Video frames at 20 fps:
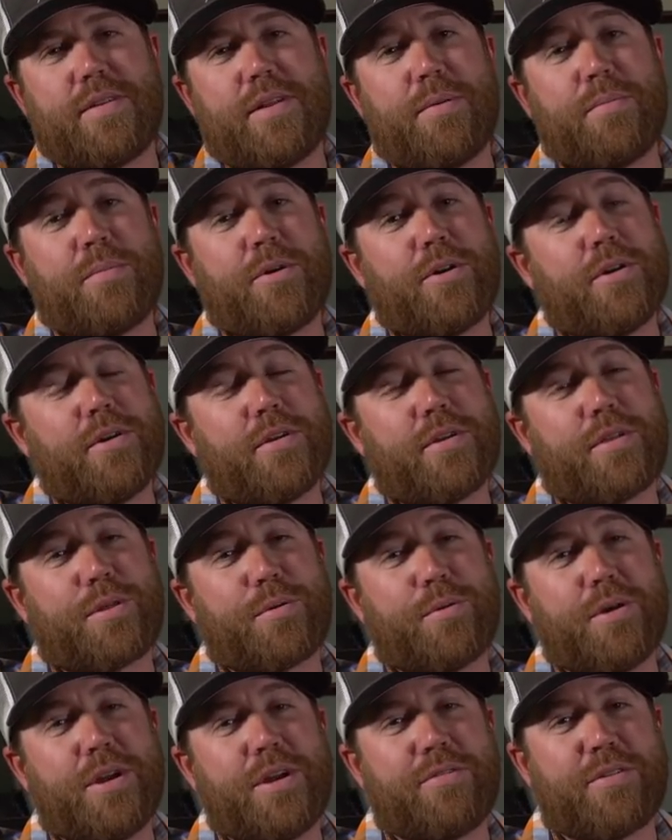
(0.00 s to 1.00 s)
Number
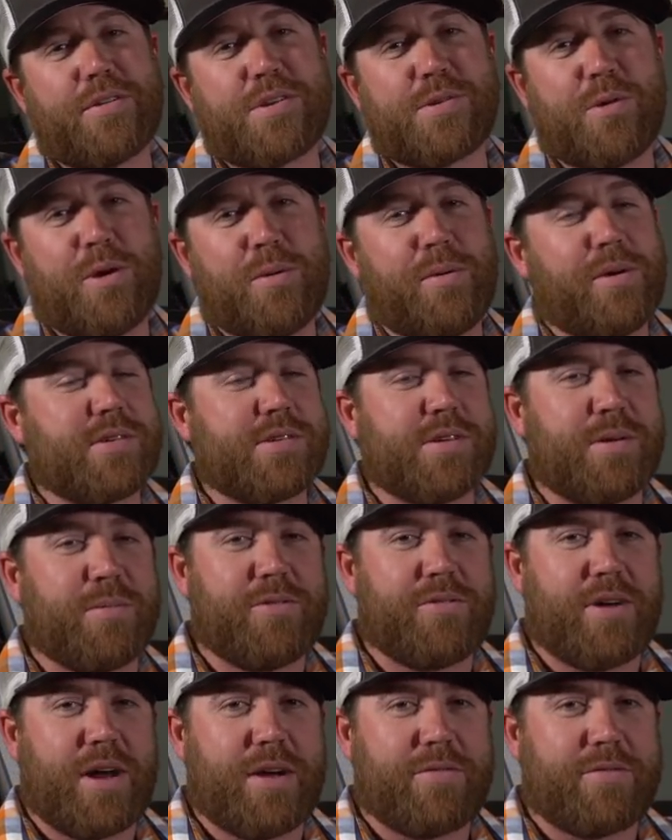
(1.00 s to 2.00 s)
three for the small bugs, and
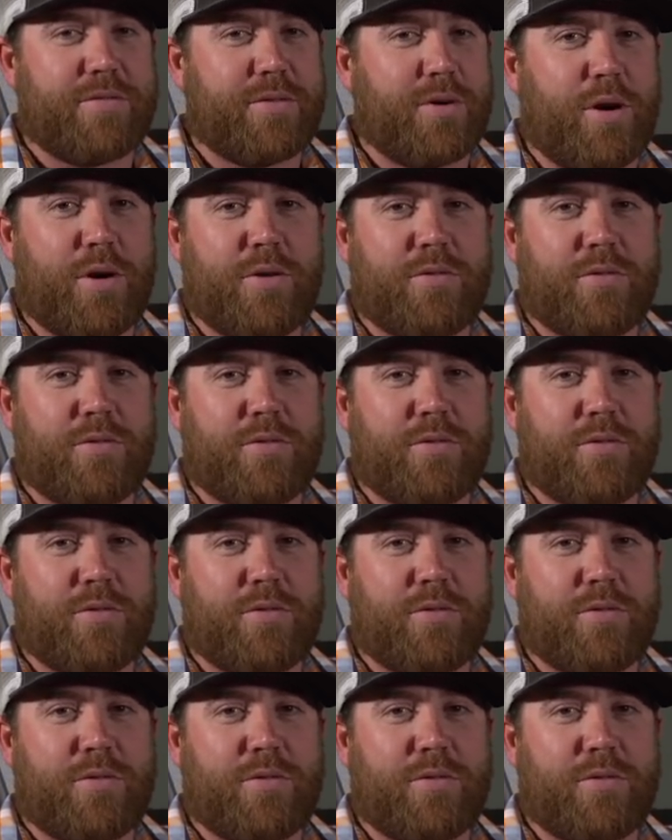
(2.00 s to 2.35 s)
number five for